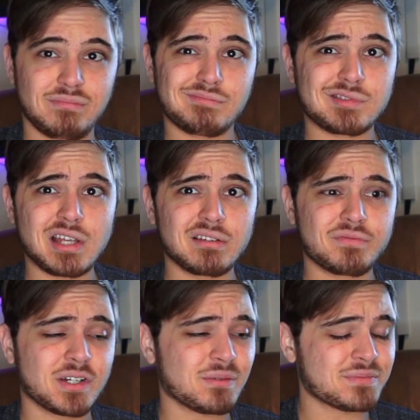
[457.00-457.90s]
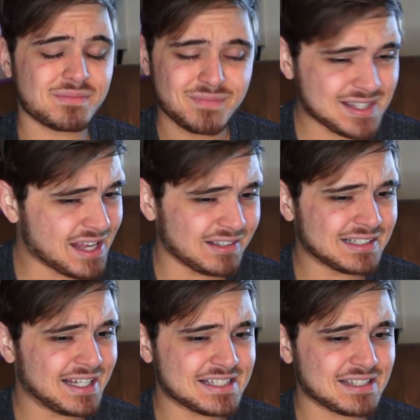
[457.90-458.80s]
solid films, solid
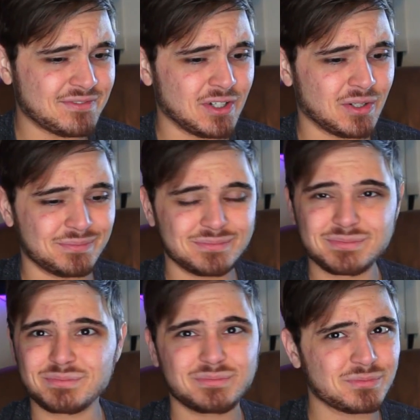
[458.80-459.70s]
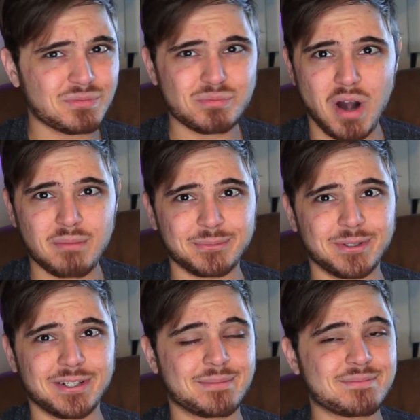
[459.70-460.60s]
classic film. Robin
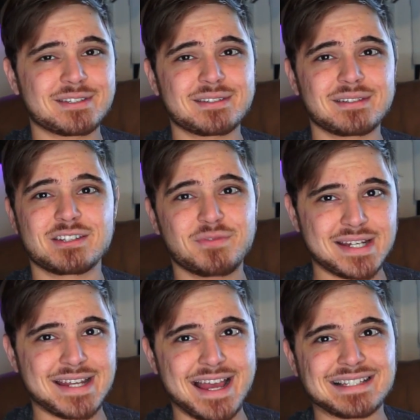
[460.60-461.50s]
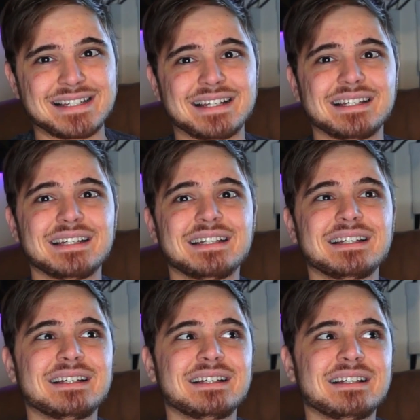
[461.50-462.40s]
Williams, it's fantastic.
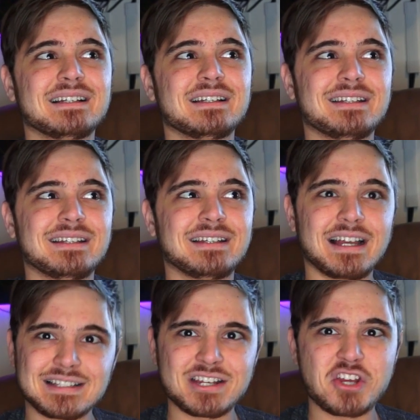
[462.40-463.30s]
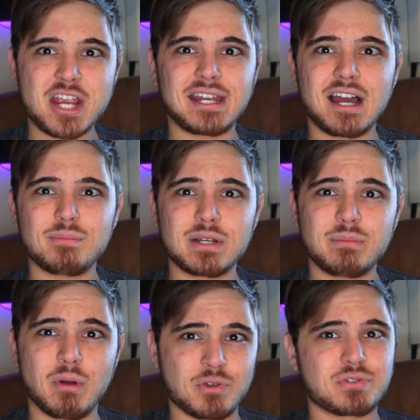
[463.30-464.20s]
I'd say check it out,
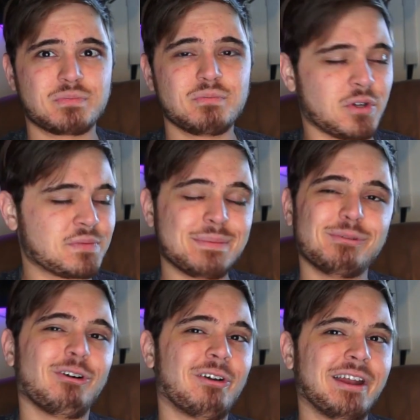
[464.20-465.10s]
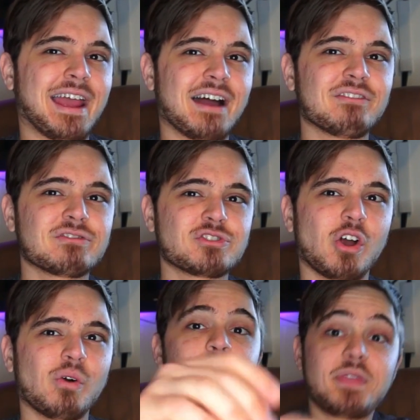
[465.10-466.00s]
but most people already have.
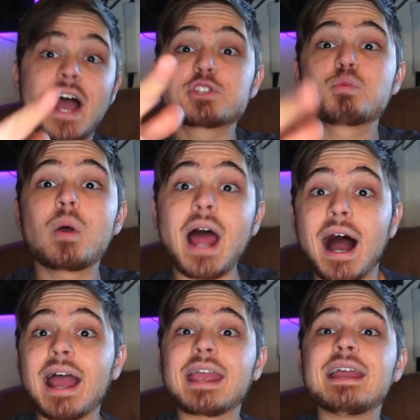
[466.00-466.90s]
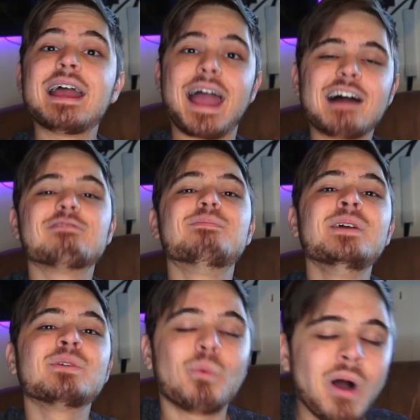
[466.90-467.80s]
So that's what I have
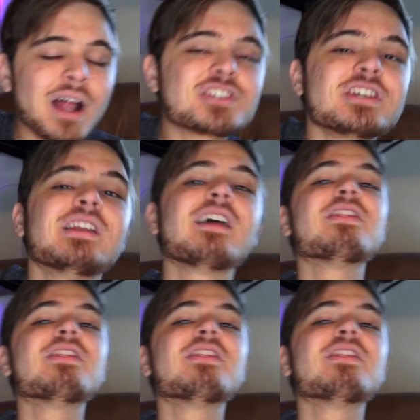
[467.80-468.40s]
been watching